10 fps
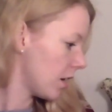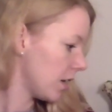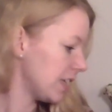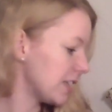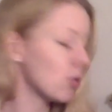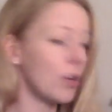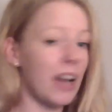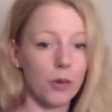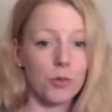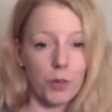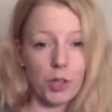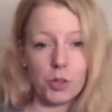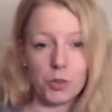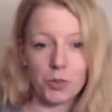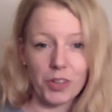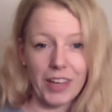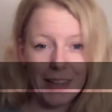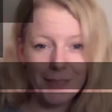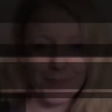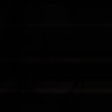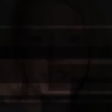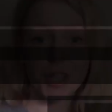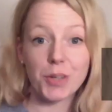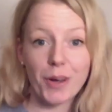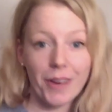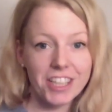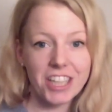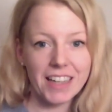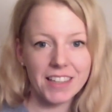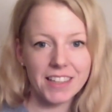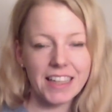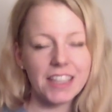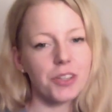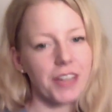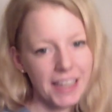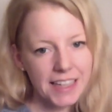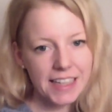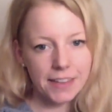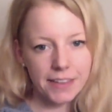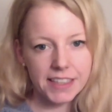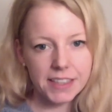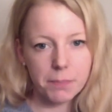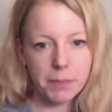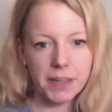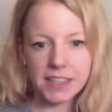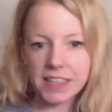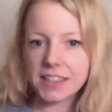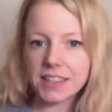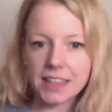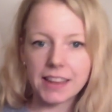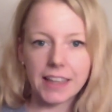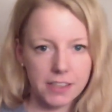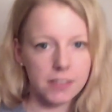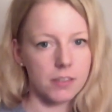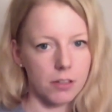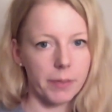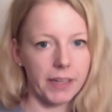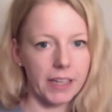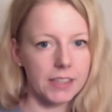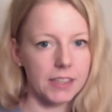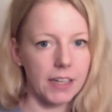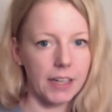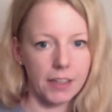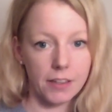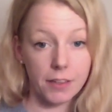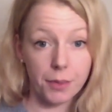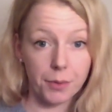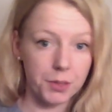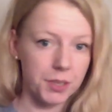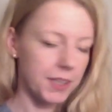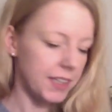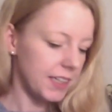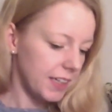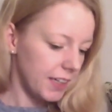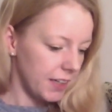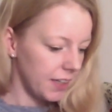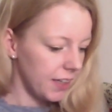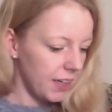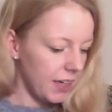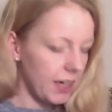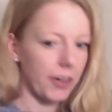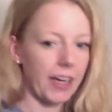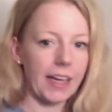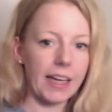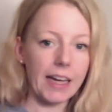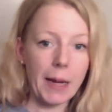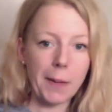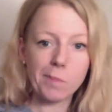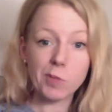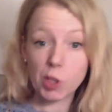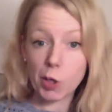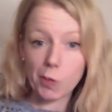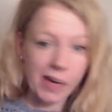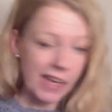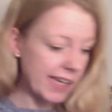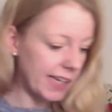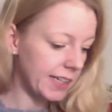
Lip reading: it's too loud for you, okay? So now I checked it, and you can hear it, but he's not that disturbing as I thought. Okay, so I